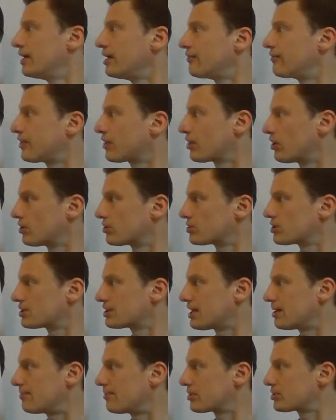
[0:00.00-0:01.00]
If it costs
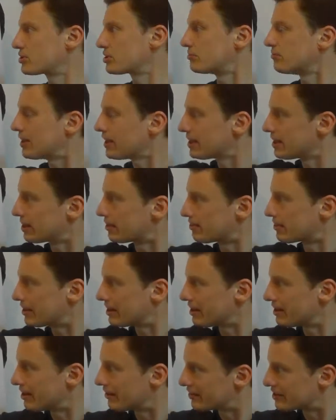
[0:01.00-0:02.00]
us that much to make it, but
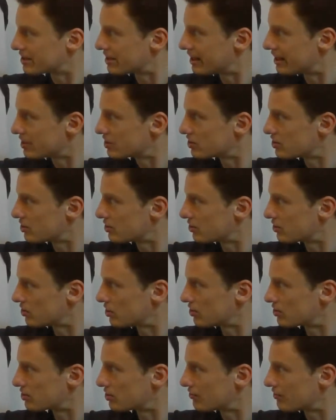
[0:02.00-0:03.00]
then there is an external
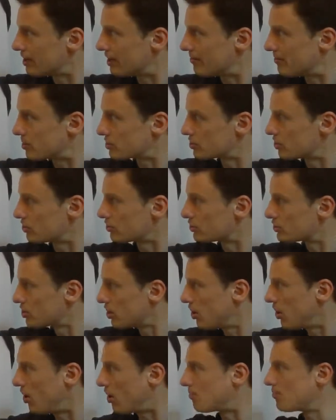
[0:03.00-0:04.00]
cost of that much on
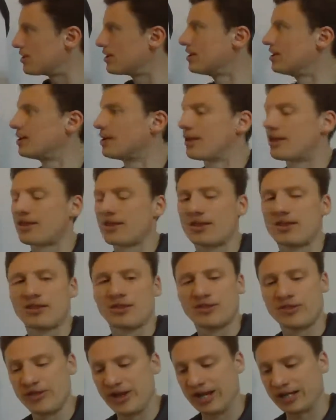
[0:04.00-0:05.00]
top,
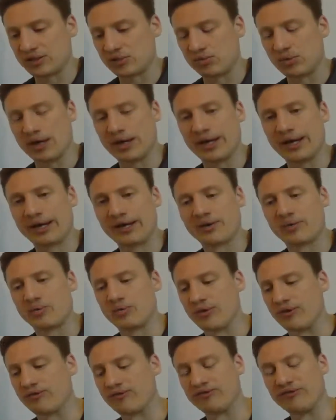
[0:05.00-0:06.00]
that's where
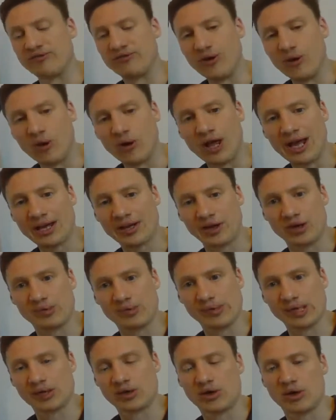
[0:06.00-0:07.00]
the full
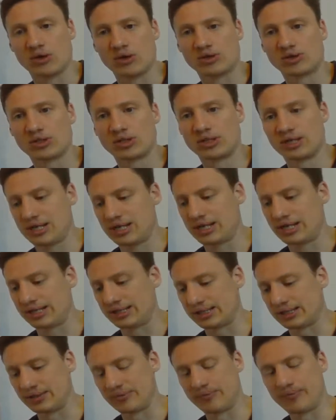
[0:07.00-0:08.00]
economic cost
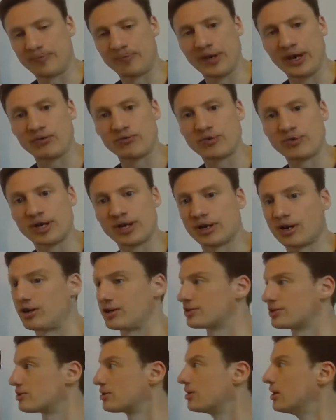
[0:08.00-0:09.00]
is now
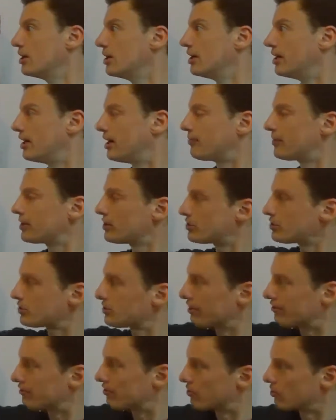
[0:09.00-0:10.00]
realized. And we could do
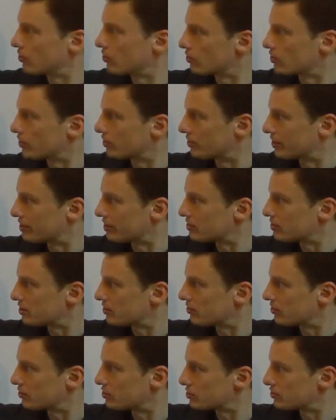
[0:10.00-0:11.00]
that for all units.
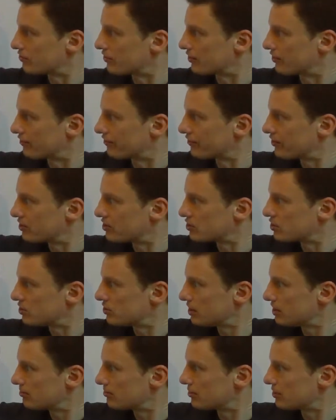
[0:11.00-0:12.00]
So not just for the first
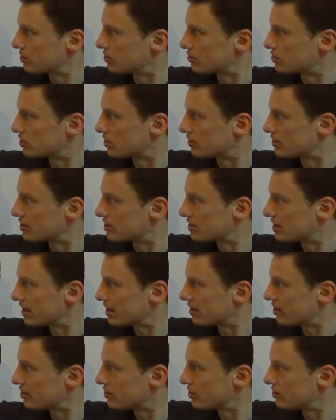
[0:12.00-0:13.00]
unit, but also the
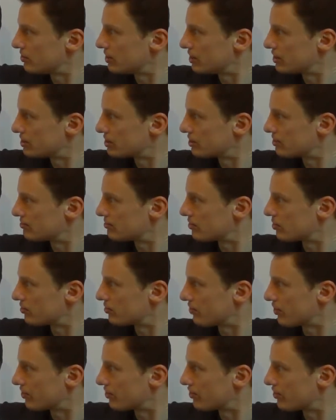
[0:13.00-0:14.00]
second unit,
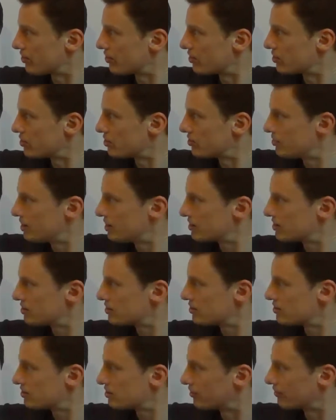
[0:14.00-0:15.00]
the third unit,
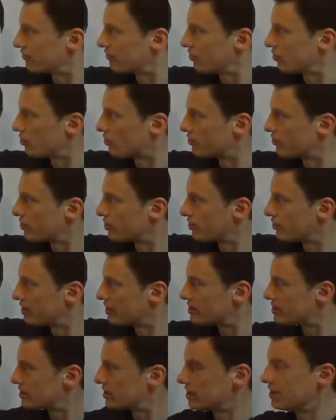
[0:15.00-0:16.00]
the fourth
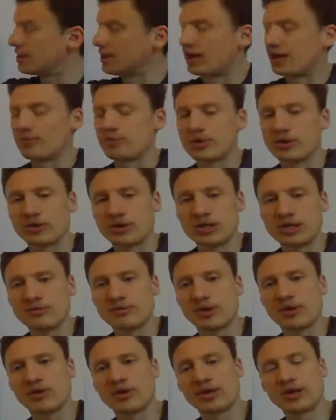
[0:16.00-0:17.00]
unit. And we could
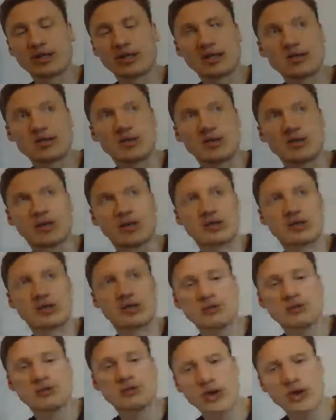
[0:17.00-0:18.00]
keep going and keep going and
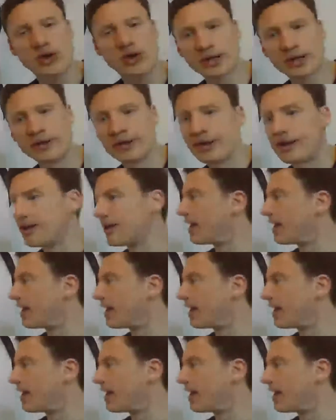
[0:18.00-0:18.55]
keep going.